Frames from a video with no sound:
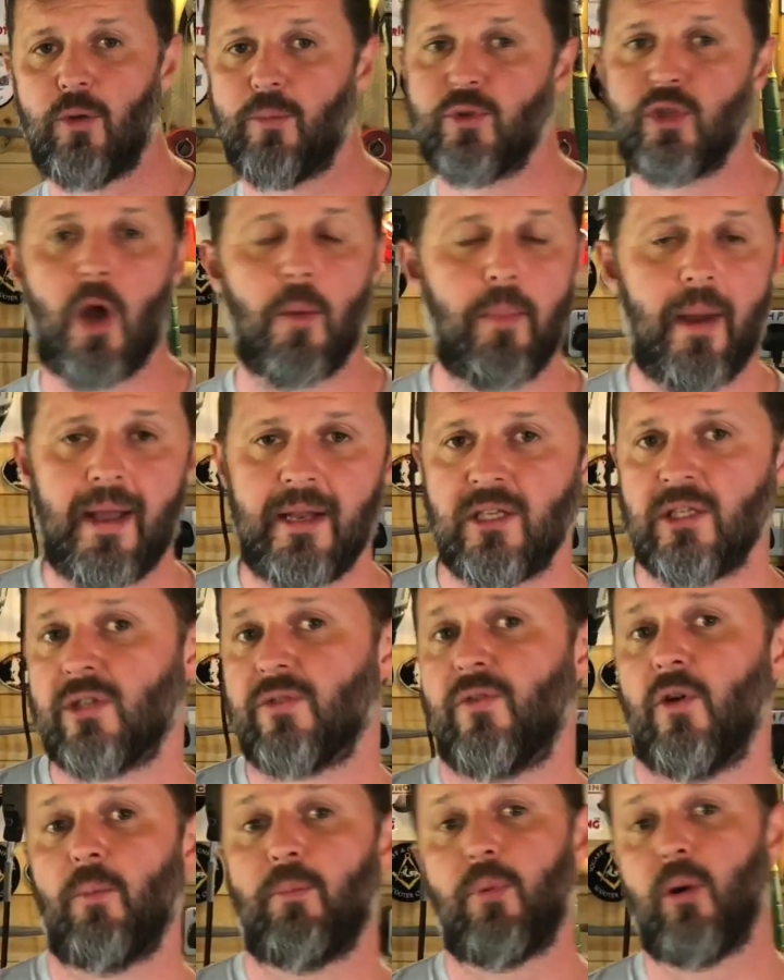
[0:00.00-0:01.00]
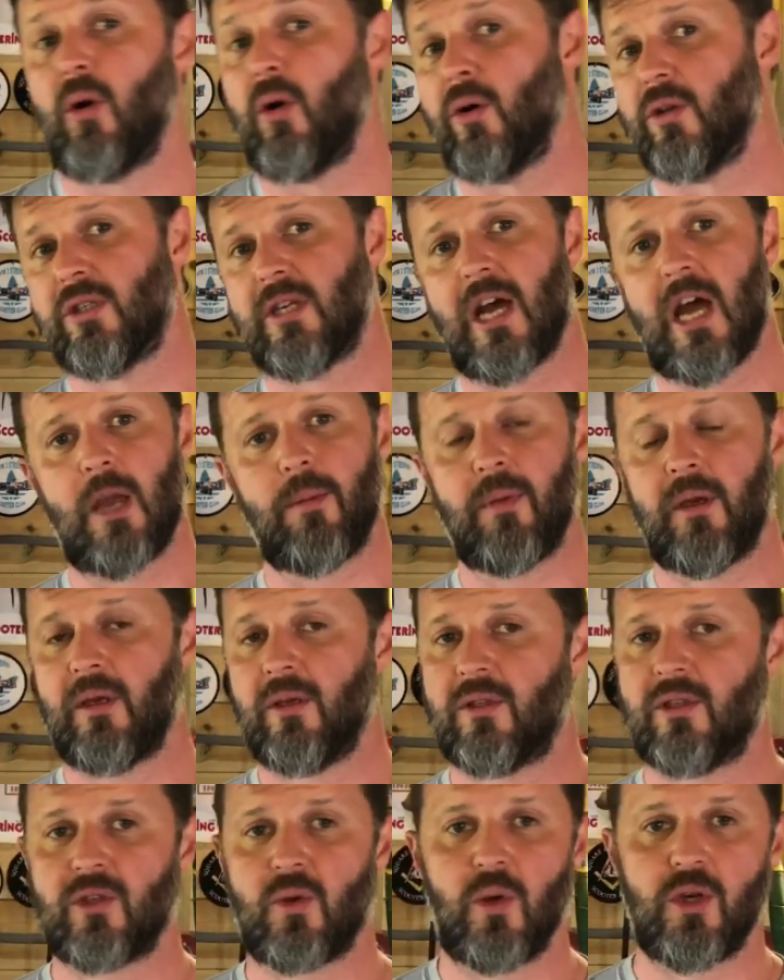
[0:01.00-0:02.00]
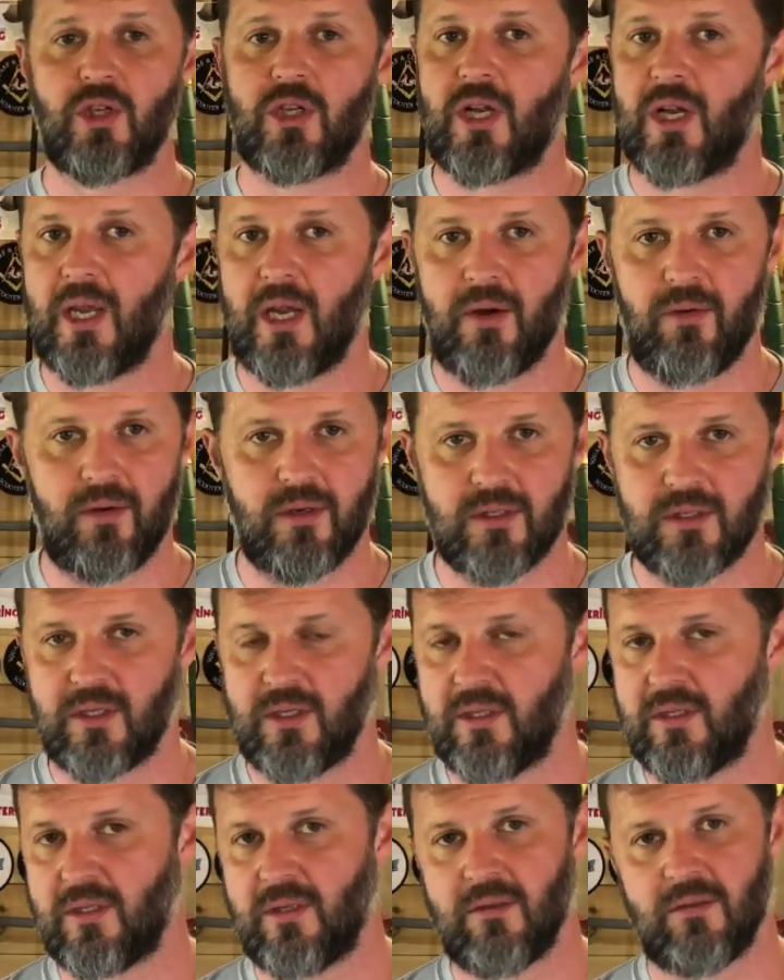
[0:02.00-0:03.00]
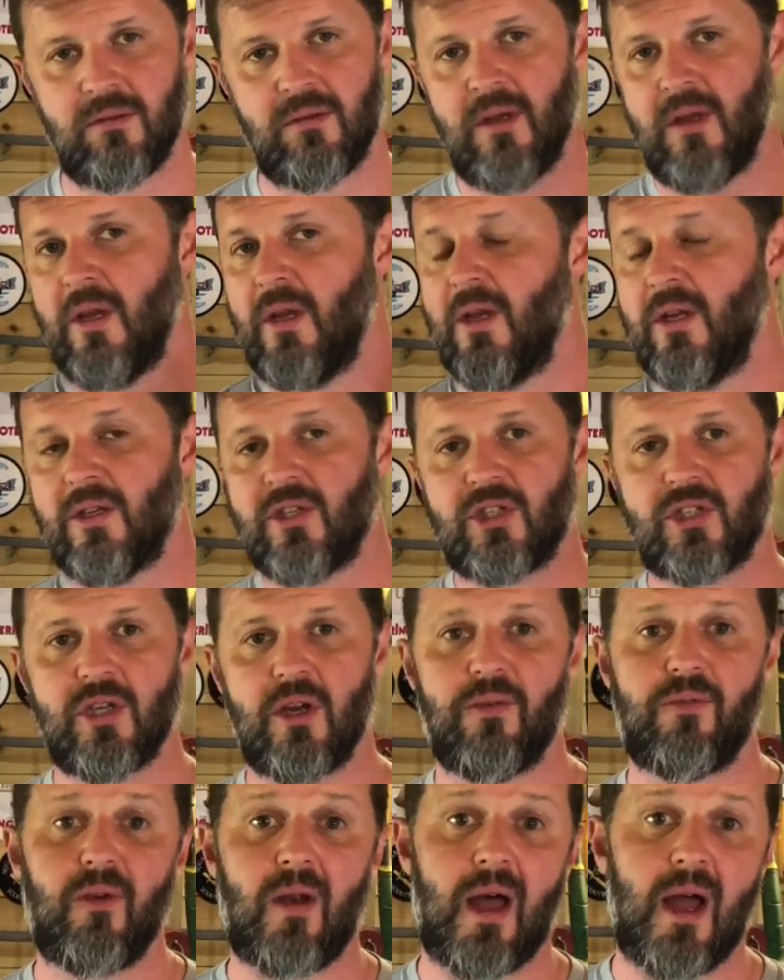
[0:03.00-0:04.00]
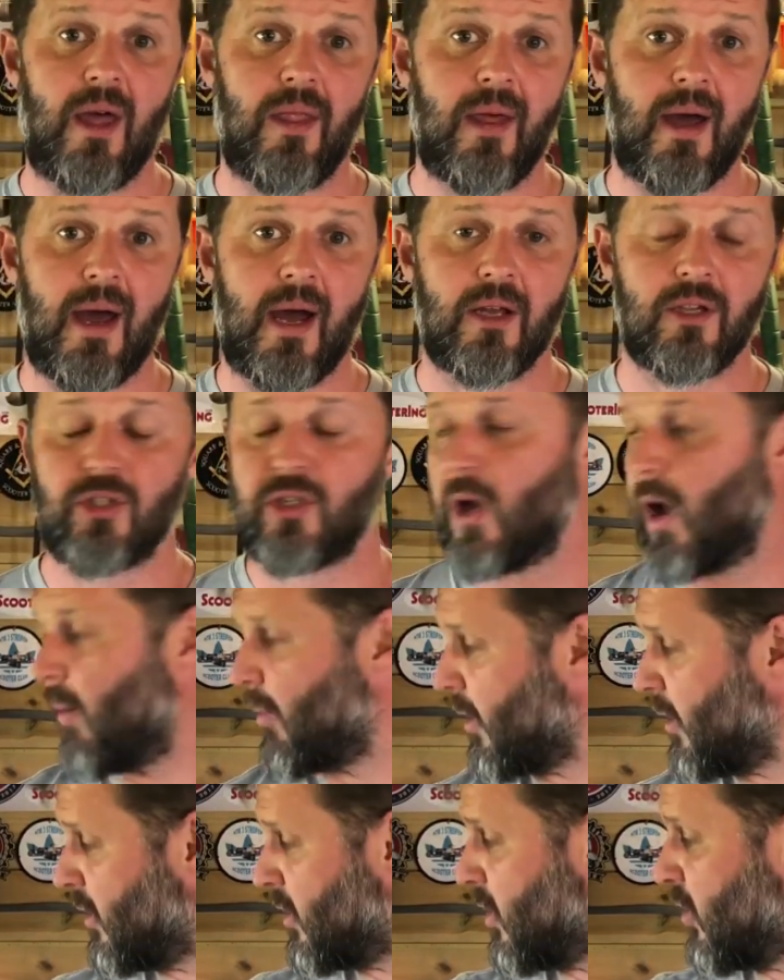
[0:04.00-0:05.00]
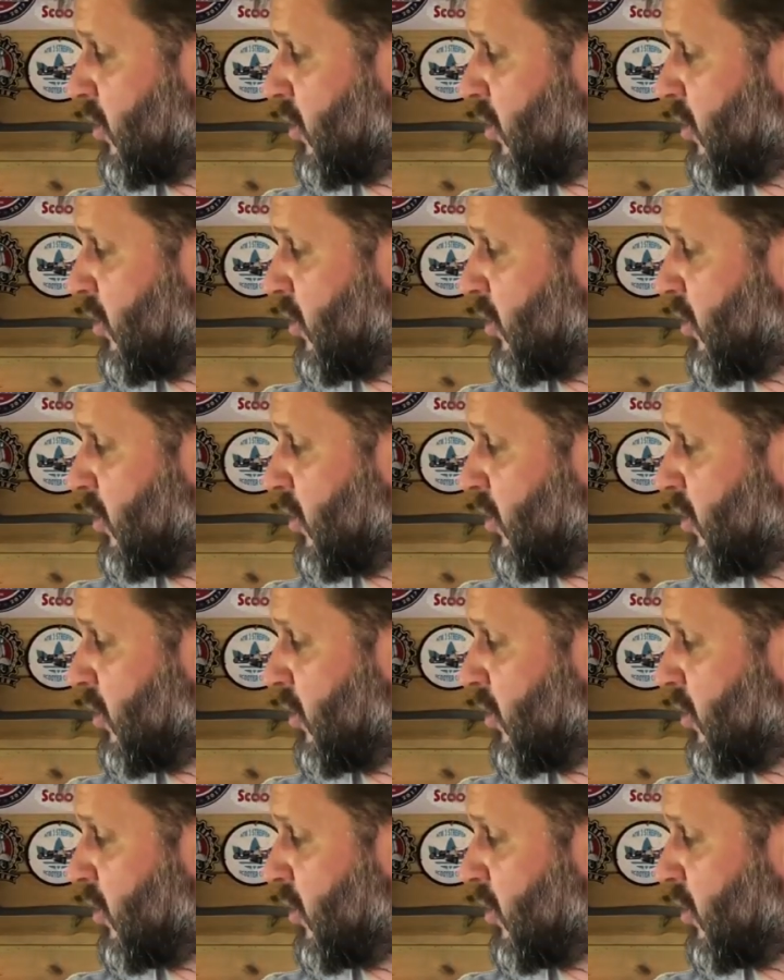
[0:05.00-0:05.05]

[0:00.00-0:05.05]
top ends for port timing, squish clearances and stuff like that. So I'm going to do